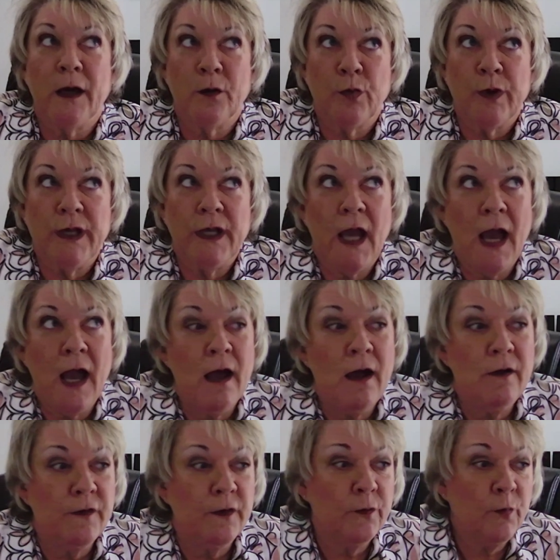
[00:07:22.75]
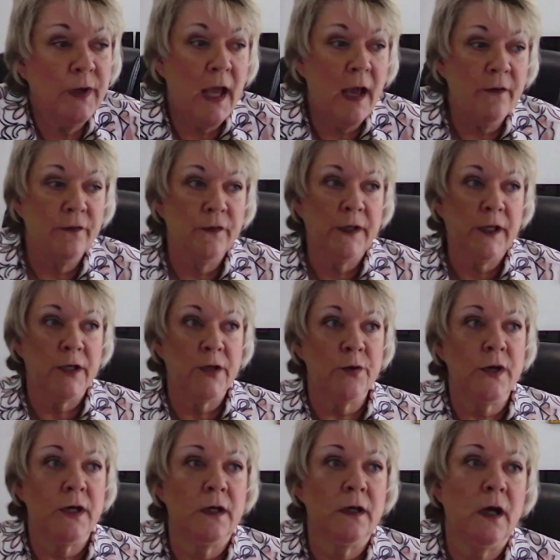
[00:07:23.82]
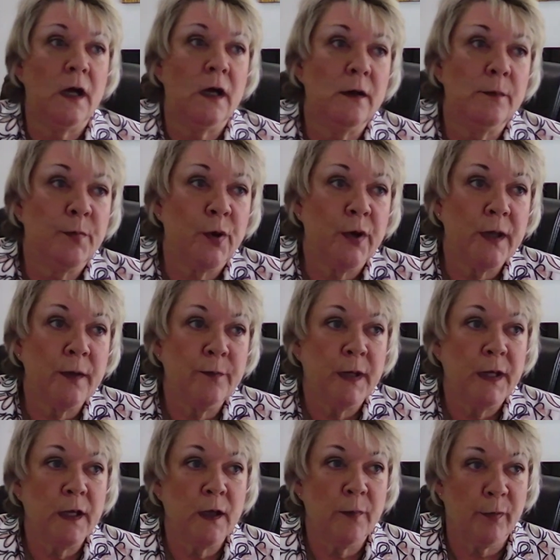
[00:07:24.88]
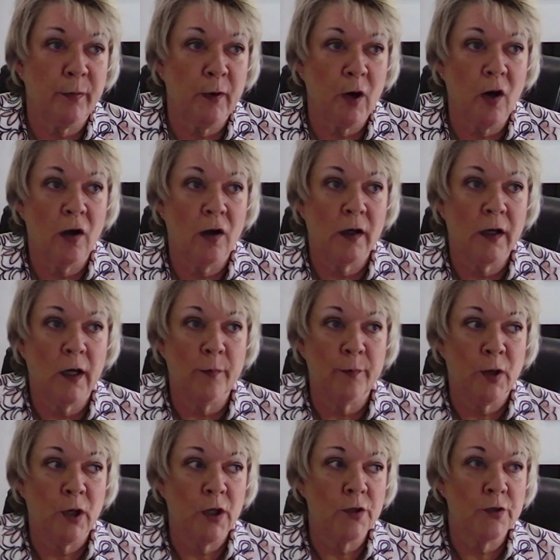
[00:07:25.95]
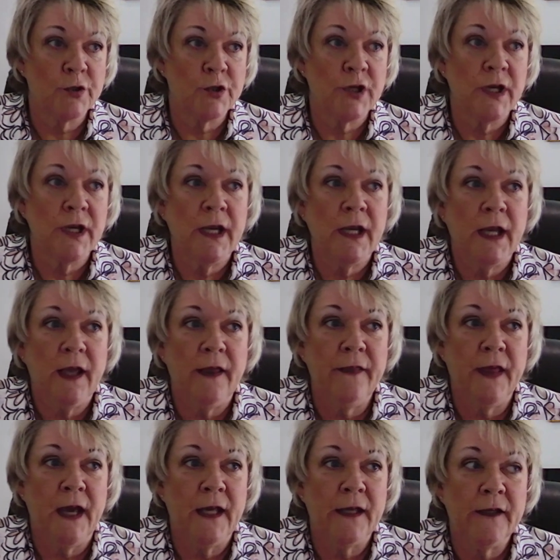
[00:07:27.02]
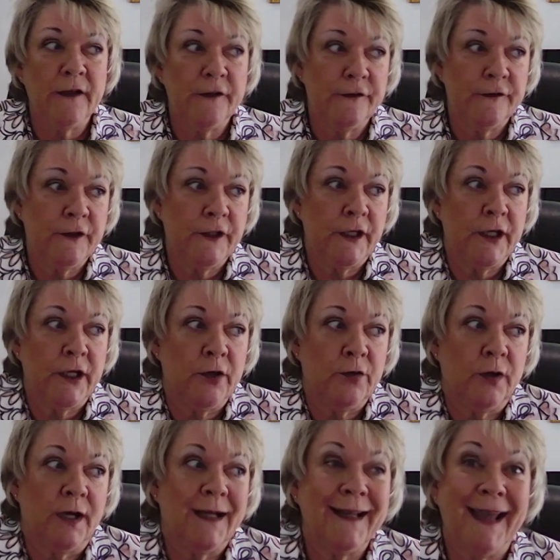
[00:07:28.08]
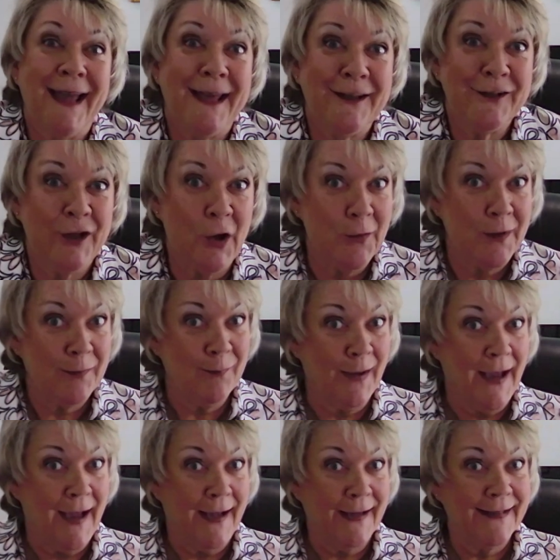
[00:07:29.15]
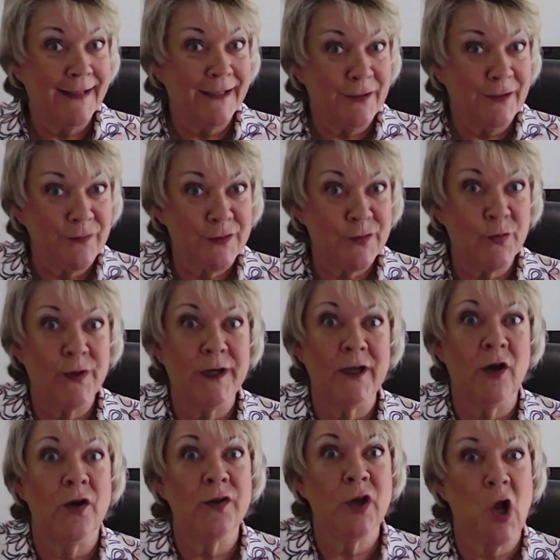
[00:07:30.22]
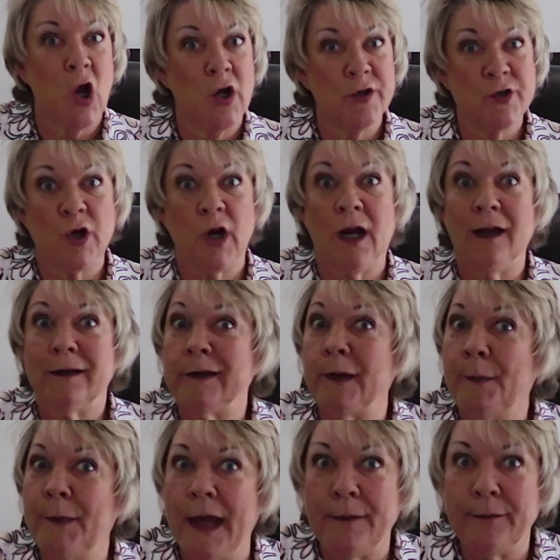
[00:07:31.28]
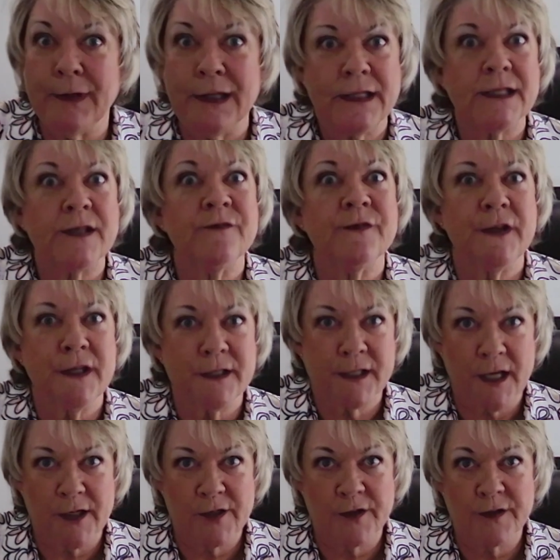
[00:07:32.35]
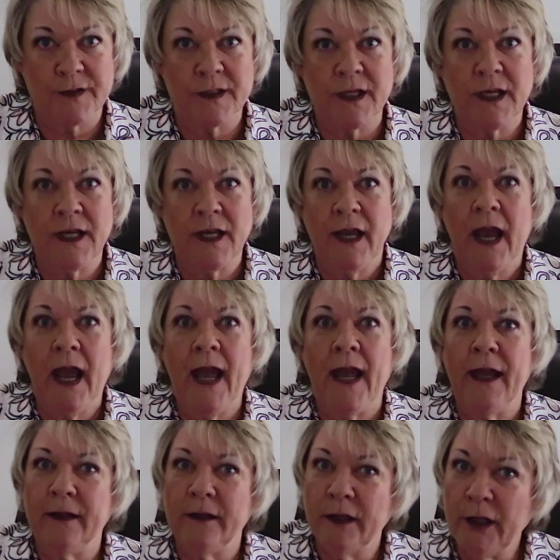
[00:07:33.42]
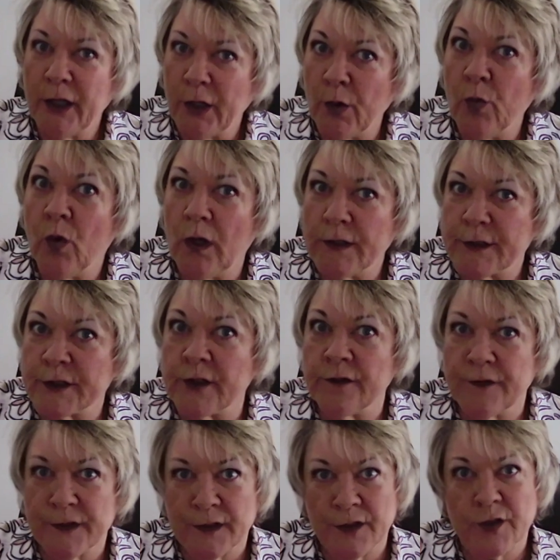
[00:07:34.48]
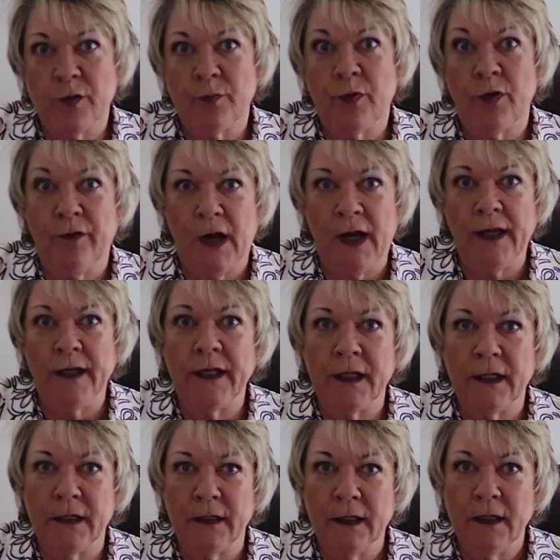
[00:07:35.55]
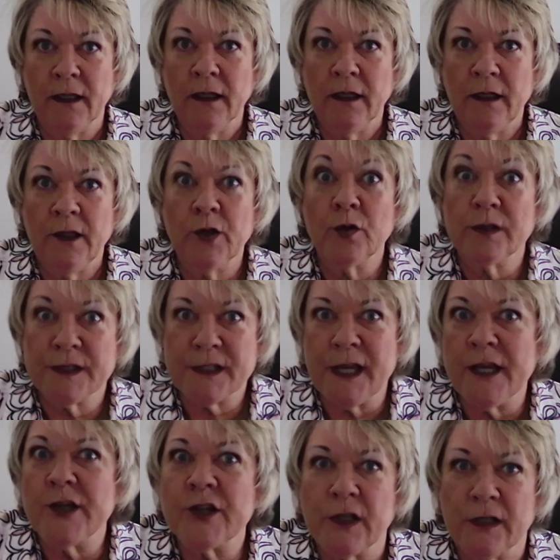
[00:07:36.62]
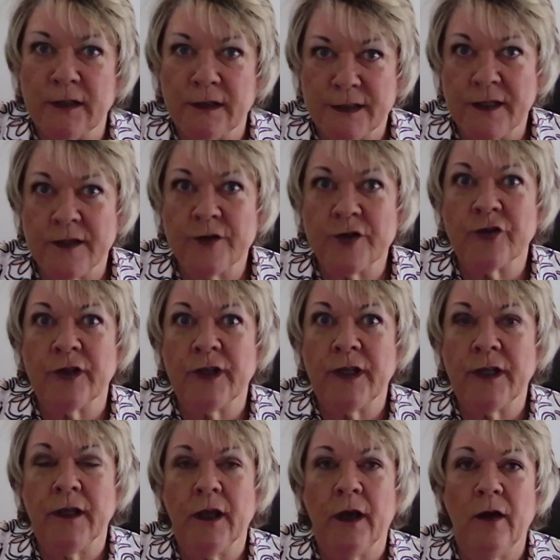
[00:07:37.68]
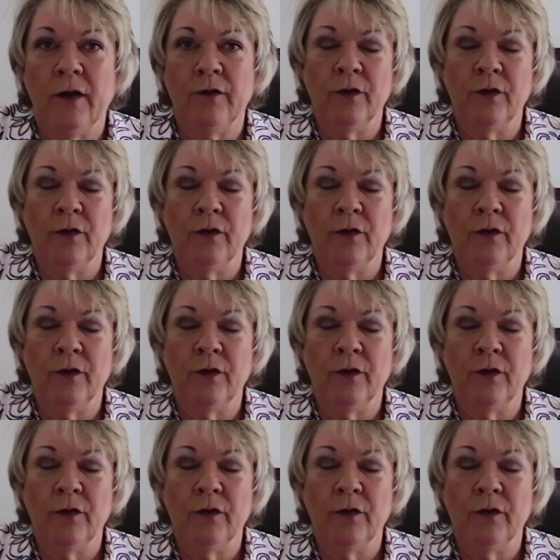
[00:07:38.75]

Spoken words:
Yeah, we have a pretty big prong approach, and that is again going back and inventorying all the contracts, amendments, and fee schedules, and what services you're providing, utilization essentially